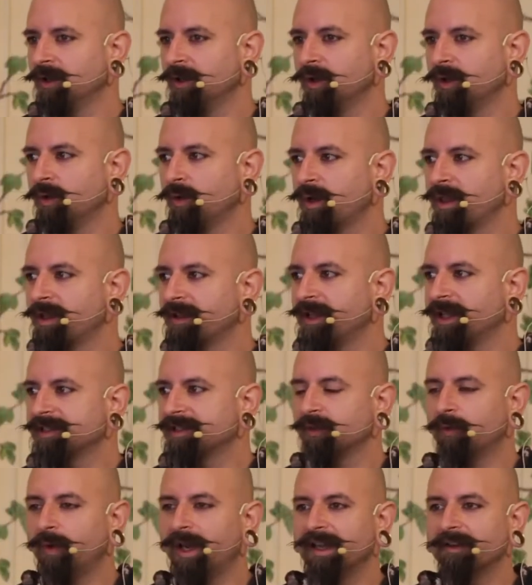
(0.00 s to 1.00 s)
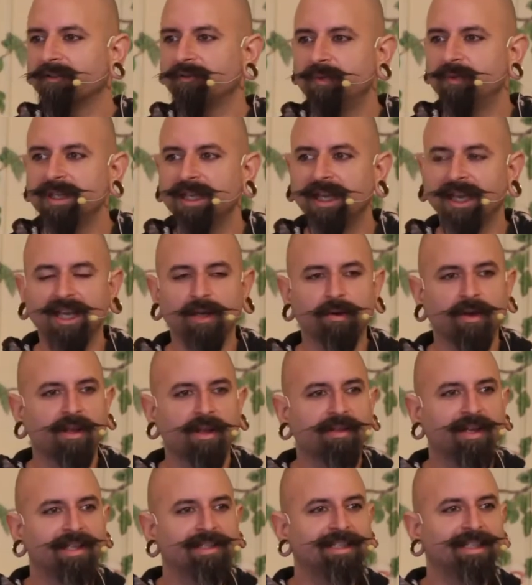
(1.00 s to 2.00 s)
Whether that's a way of being,
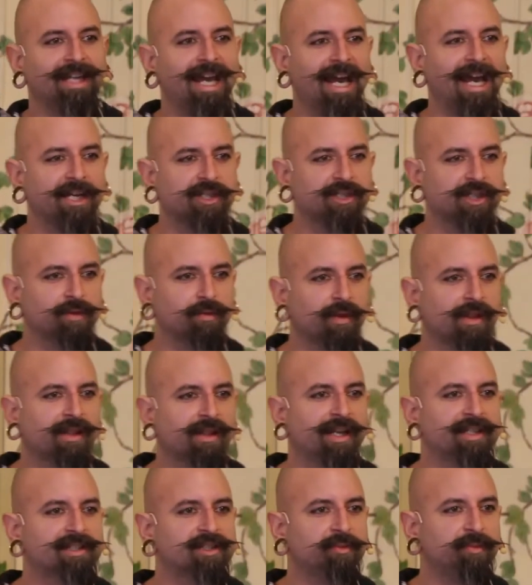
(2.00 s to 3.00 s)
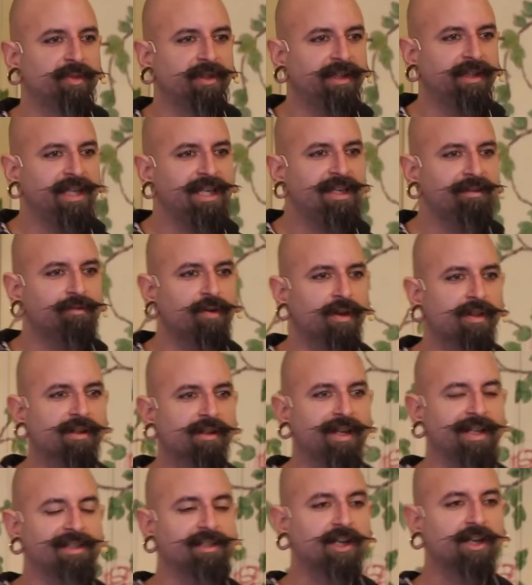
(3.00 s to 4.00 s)
whether that's an action, whether that's a belief, whether
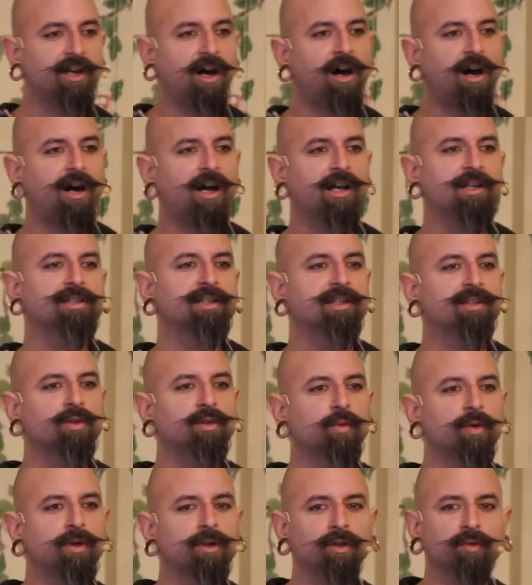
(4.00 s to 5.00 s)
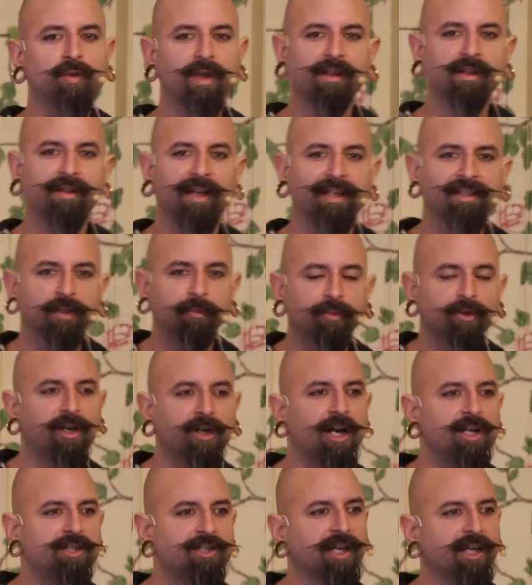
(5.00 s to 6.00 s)
that's a cause in the world, whether that's a
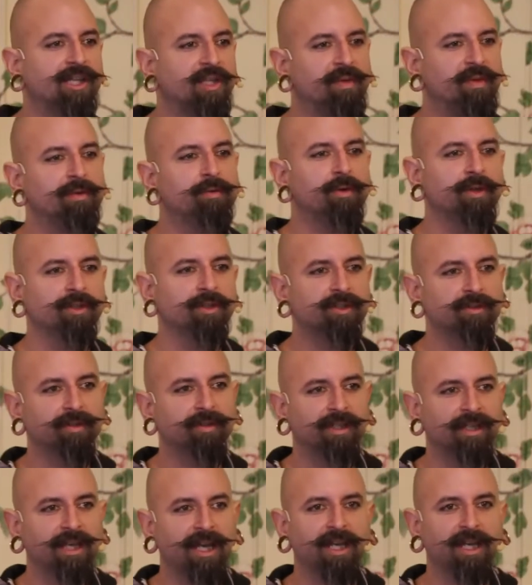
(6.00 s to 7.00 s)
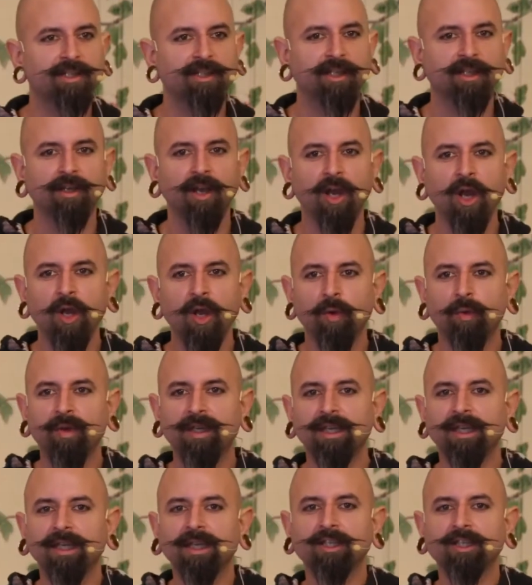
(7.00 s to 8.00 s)
project that we want to engage in, we
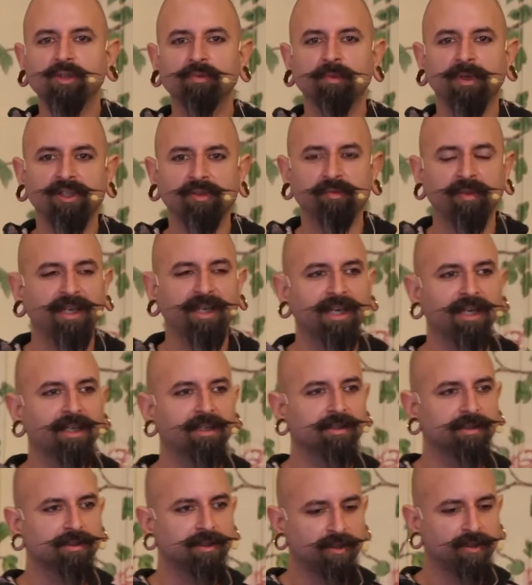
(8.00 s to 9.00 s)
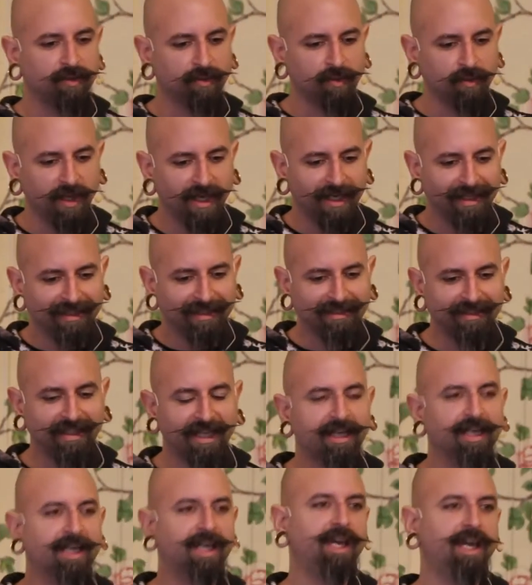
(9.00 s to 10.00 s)
each must begin to
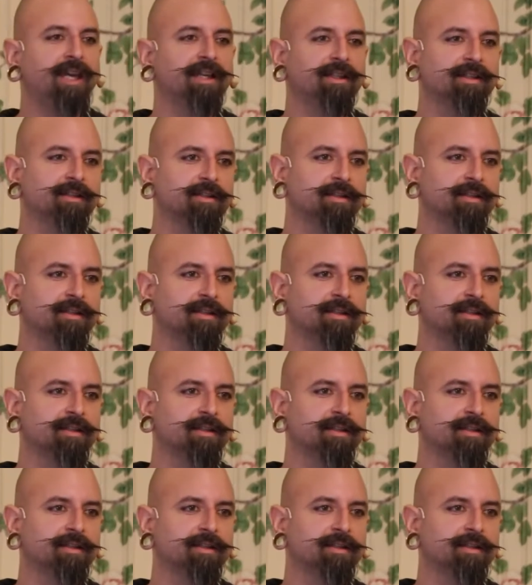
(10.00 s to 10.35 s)
dedicate,